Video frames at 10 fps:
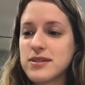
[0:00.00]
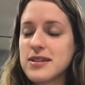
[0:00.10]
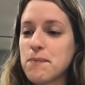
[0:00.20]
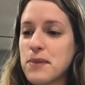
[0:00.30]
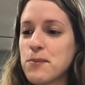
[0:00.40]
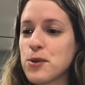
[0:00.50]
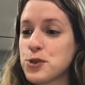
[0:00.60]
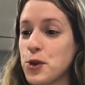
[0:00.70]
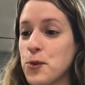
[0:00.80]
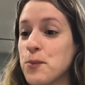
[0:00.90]
that people
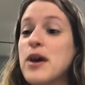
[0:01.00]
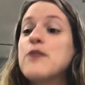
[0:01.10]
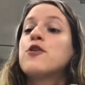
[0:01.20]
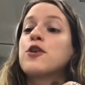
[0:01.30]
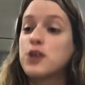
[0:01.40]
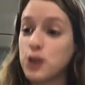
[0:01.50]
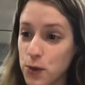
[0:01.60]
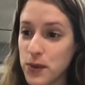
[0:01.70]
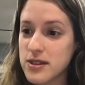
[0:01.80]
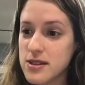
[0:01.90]
do. But for
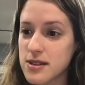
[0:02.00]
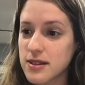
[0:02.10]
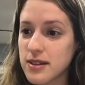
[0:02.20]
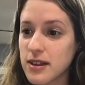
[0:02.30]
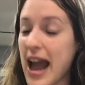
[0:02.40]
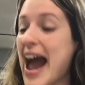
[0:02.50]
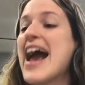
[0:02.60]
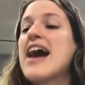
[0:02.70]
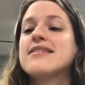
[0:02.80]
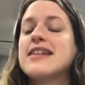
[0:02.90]
Cubans, I
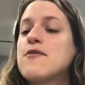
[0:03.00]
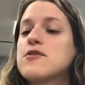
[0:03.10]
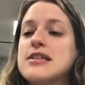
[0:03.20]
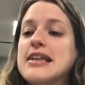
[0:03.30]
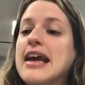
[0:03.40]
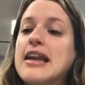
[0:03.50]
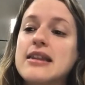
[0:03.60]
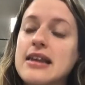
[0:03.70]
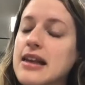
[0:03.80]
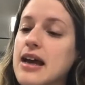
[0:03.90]
had never seen
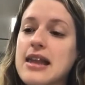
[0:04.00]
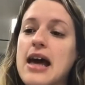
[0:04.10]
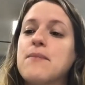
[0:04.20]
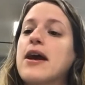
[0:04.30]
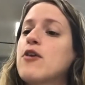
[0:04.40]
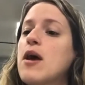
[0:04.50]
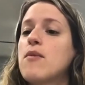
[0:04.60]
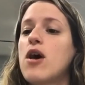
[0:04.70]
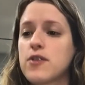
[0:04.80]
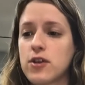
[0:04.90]
anything like that. My
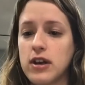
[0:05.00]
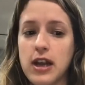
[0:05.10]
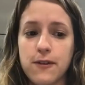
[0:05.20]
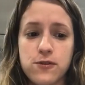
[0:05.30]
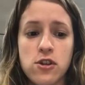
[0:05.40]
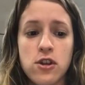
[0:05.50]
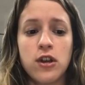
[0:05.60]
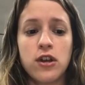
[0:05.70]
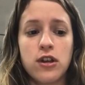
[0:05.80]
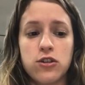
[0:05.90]
grandmother lived
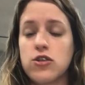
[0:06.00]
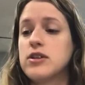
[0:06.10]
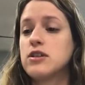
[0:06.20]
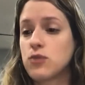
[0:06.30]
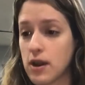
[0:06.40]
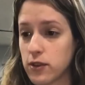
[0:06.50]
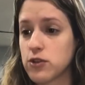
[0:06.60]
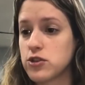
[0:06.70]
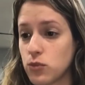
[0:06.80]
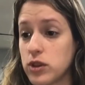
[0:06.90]
during the
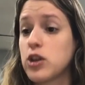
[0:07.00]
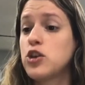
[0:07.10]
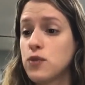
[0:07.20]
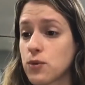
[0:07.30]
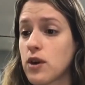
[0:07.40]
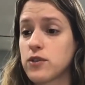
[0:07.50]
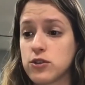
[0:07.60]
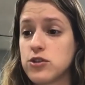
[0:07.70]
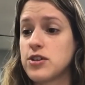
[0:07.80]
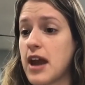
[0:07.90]
revolution, when the Cuban
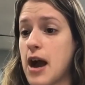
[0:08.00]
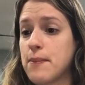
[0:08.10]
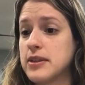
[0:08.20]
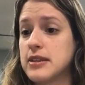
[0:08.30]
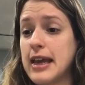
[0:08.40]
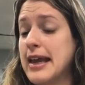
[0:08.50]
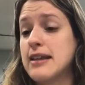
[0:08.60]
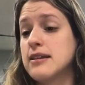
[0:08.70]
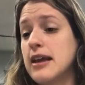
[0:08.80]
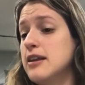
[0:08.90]
Revolution happened,
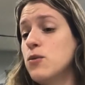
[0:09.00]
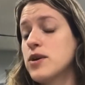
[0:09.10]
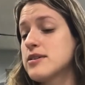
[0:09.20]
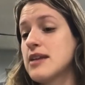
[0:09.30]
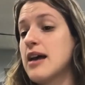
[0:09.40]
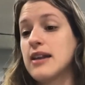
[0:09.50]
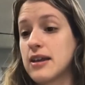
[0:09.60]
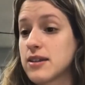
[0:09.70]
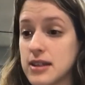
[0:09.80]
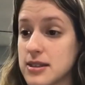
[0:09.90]
and it was not like this